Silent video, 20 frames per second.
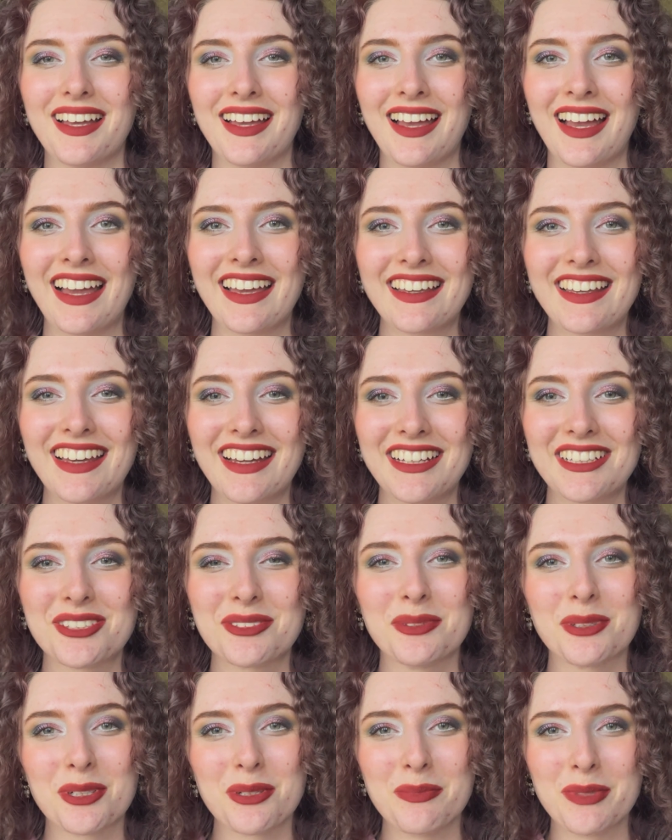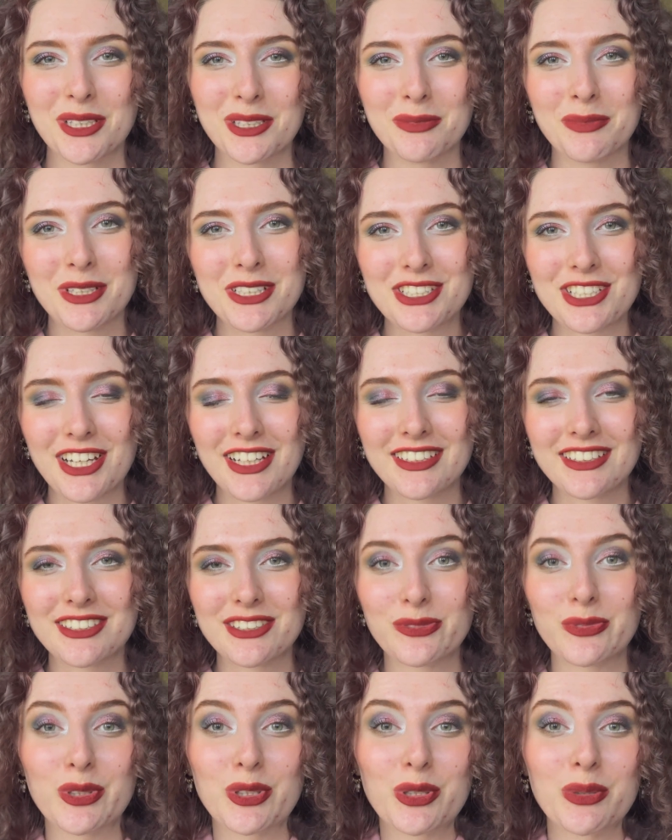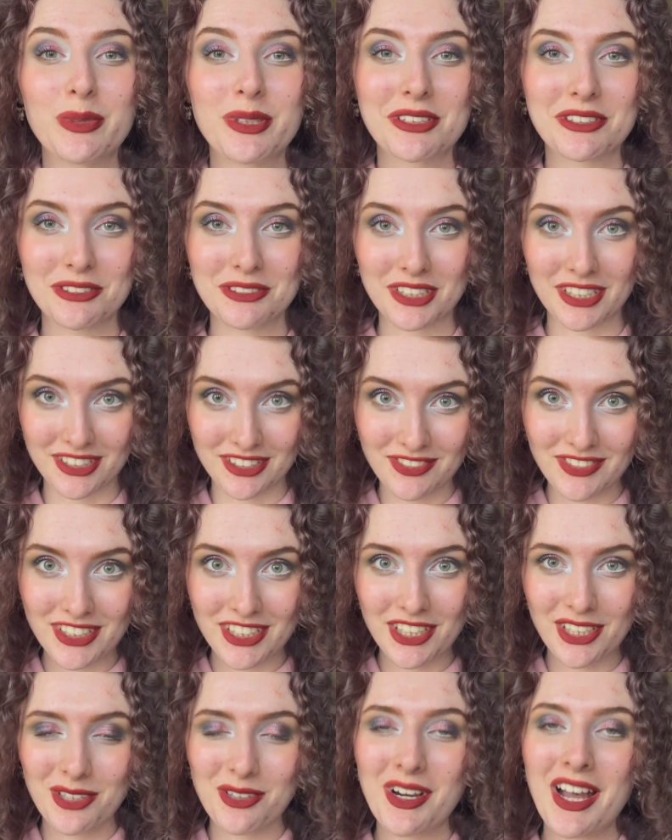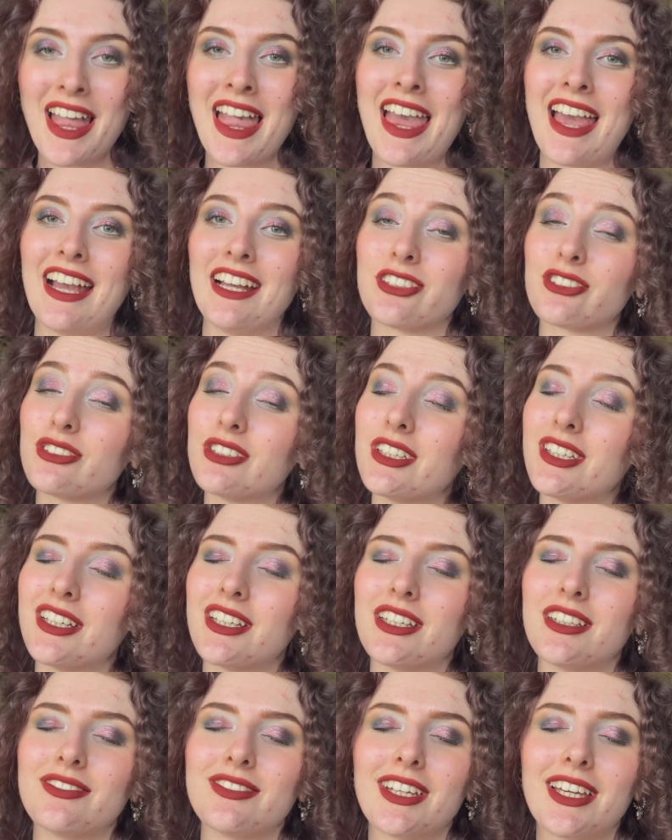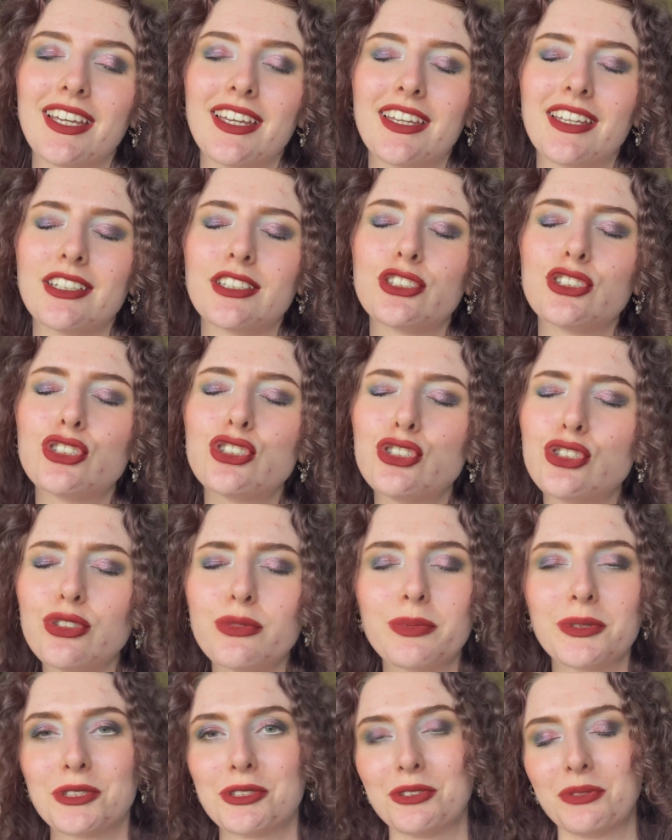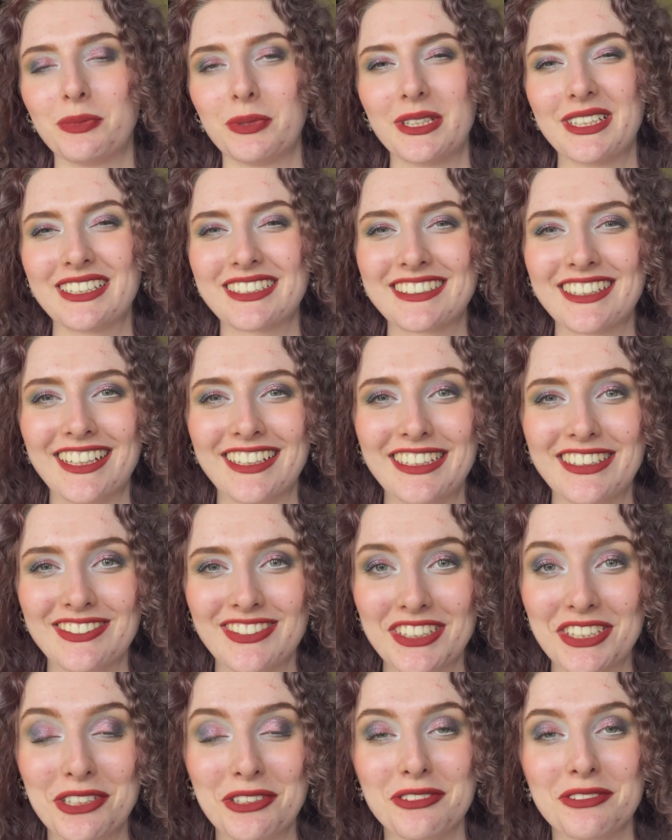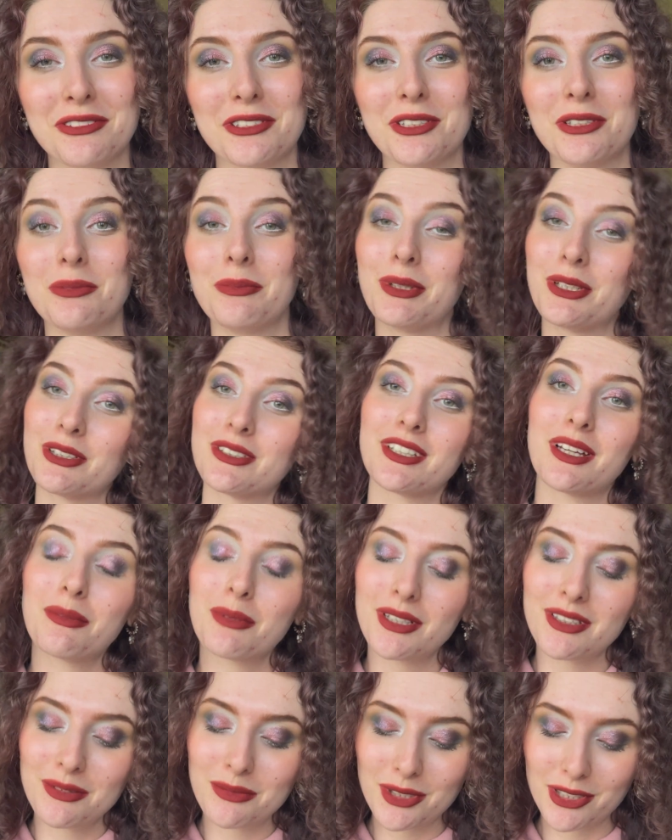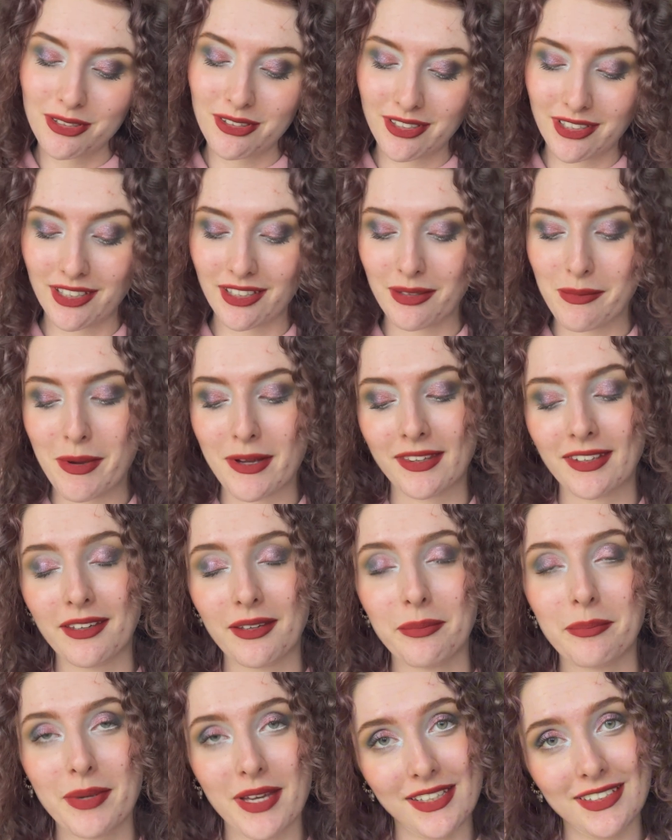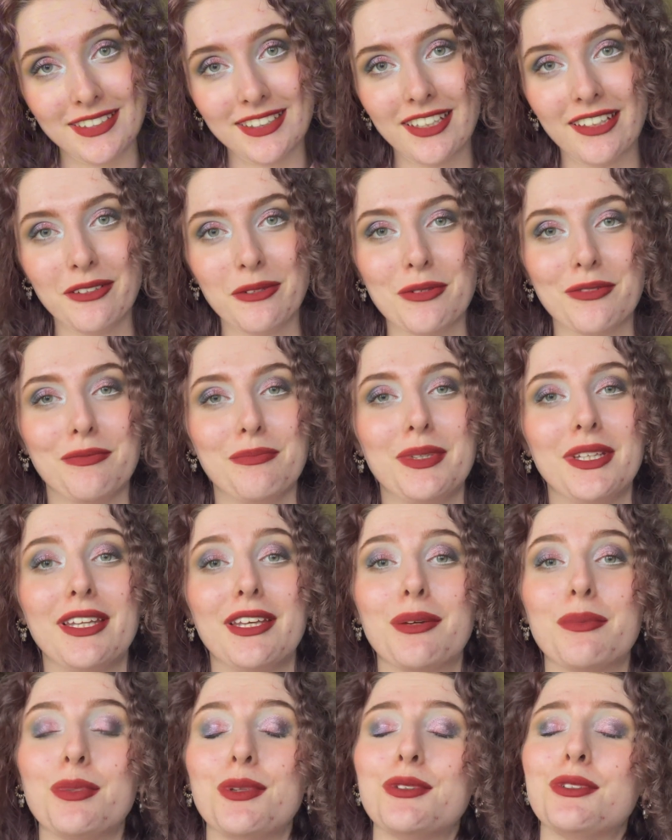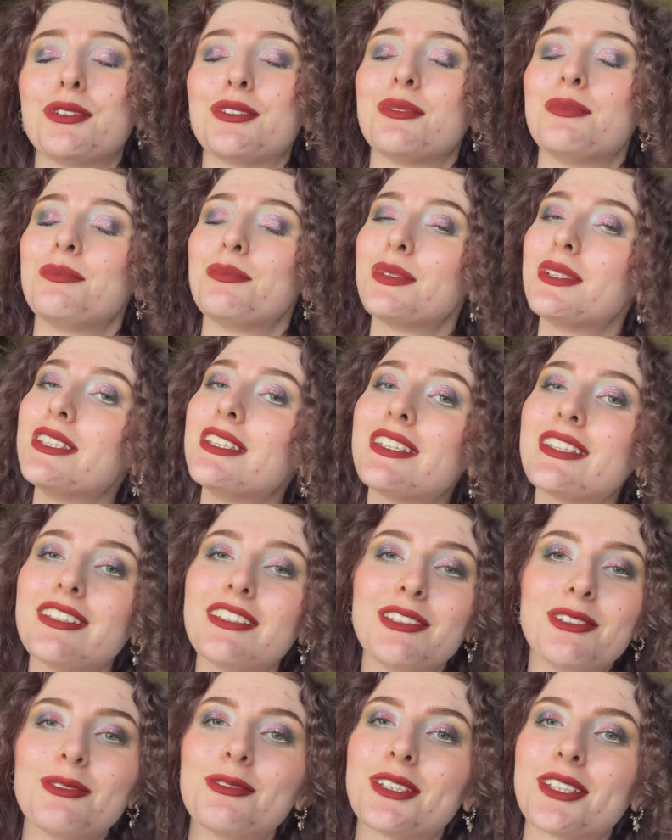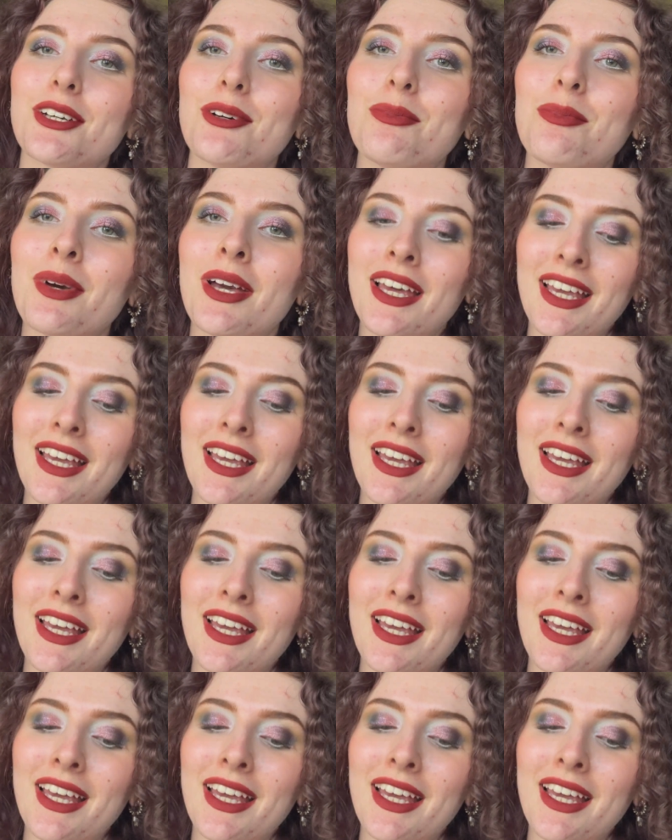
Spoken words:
Hi guys, welcome back to my channel and welcome back to another video. And today I have a super exciting video for you because I'm gonna be talking about a palette that I've been able to completely use up,